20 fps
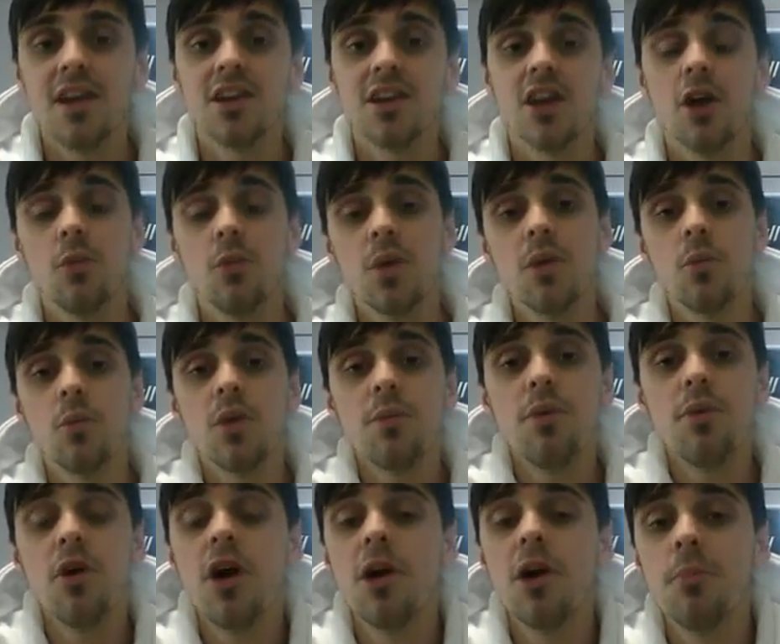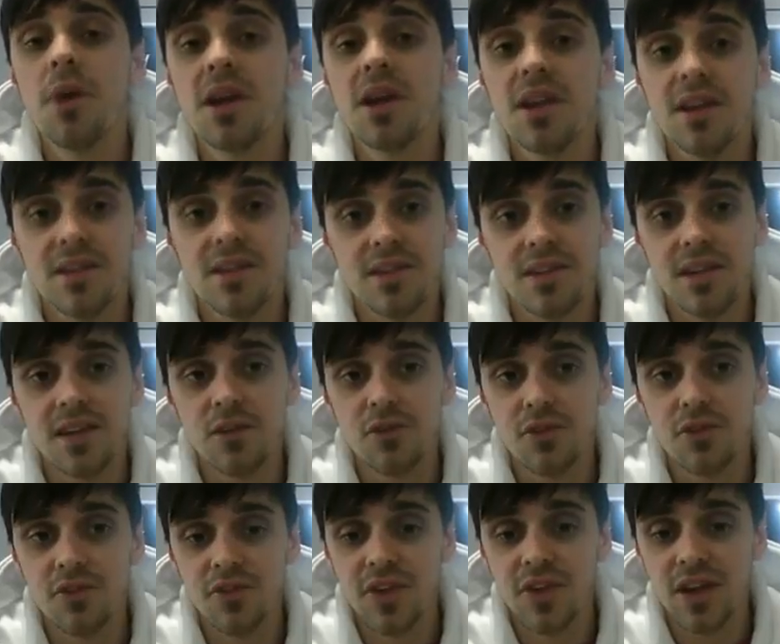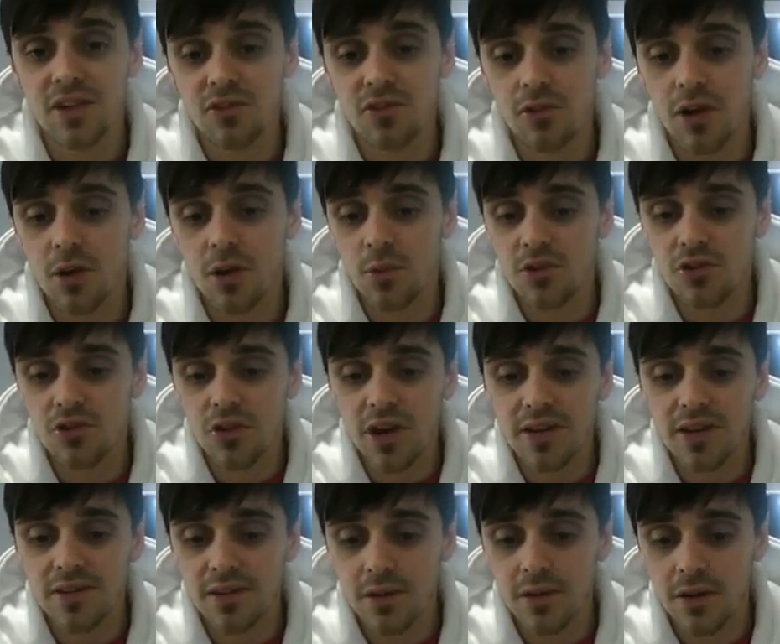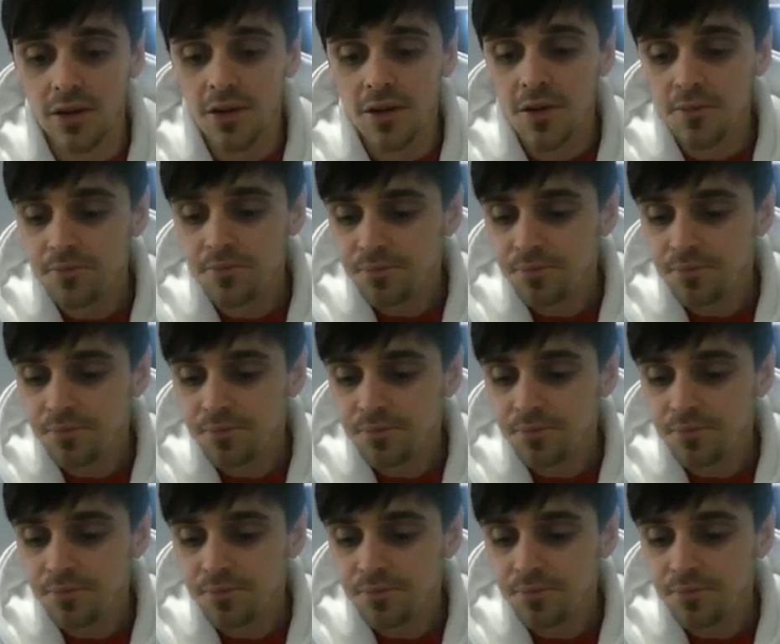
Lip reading: And we put our money into different things, right? We try to.